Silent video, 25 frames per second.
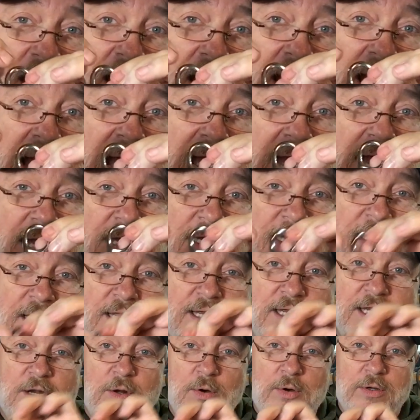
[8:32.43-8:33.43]
And uh,
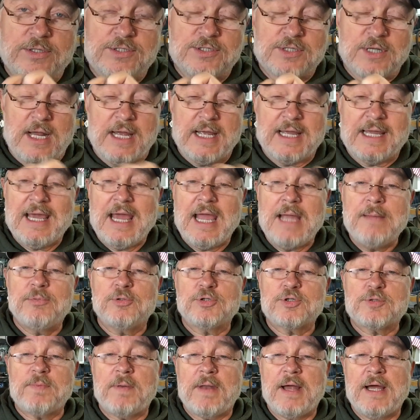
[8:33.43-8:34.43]
you know, it's like
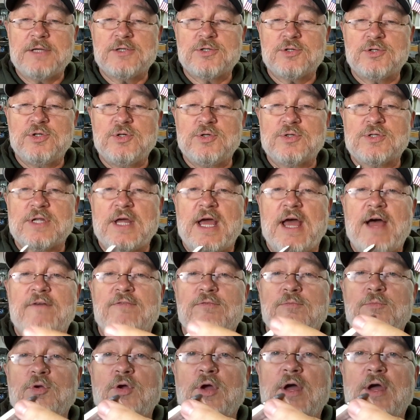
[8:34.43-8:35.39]
cable splicers used to have them.